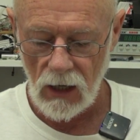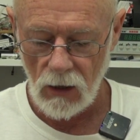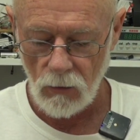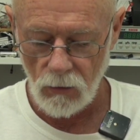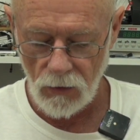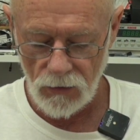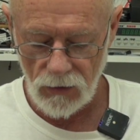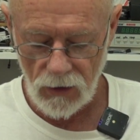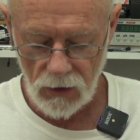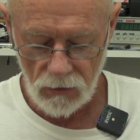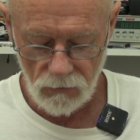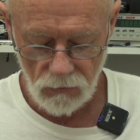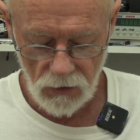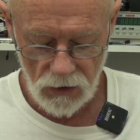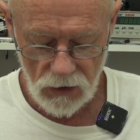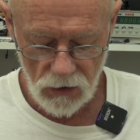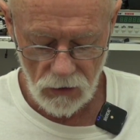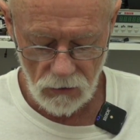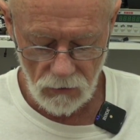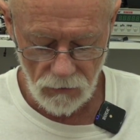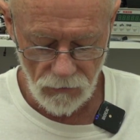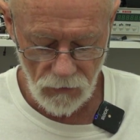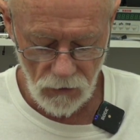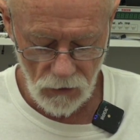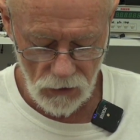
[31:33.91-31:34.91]
with the
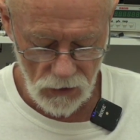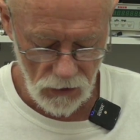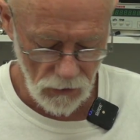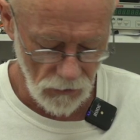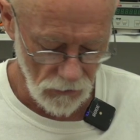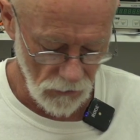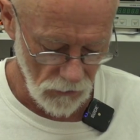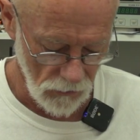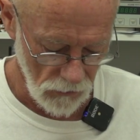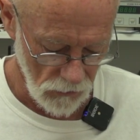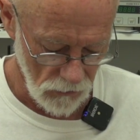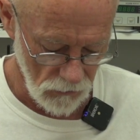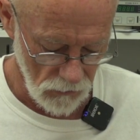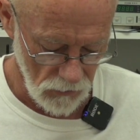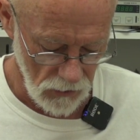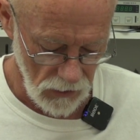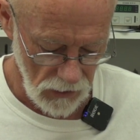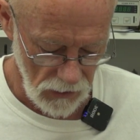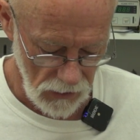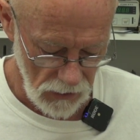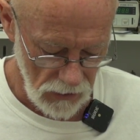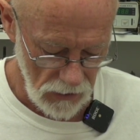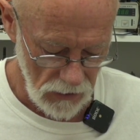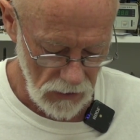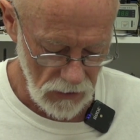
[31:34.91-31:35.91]
original version
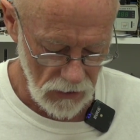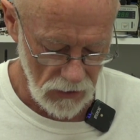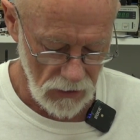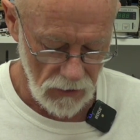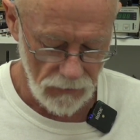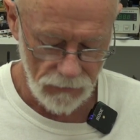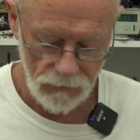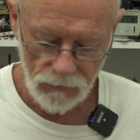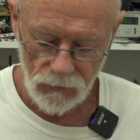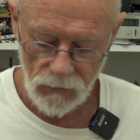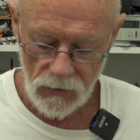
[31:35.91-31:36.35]
3s,